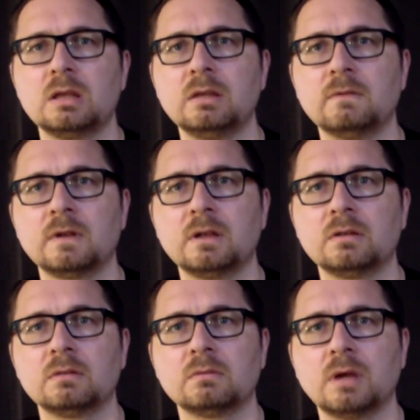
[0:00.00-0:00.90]

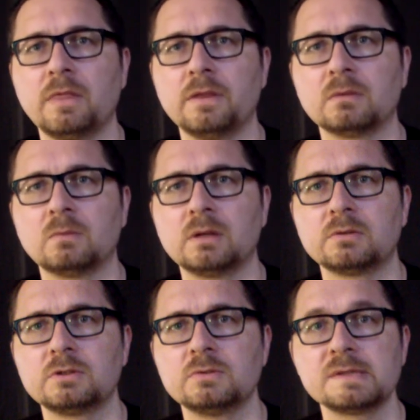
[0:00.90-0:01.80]
even I think one or
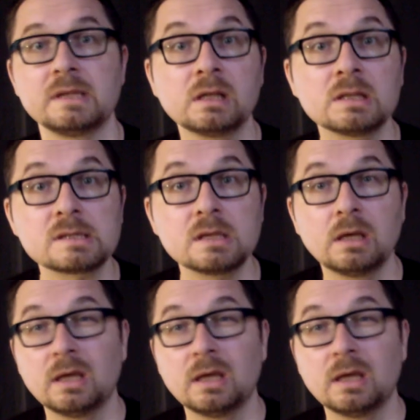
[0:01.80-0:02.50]
two singles.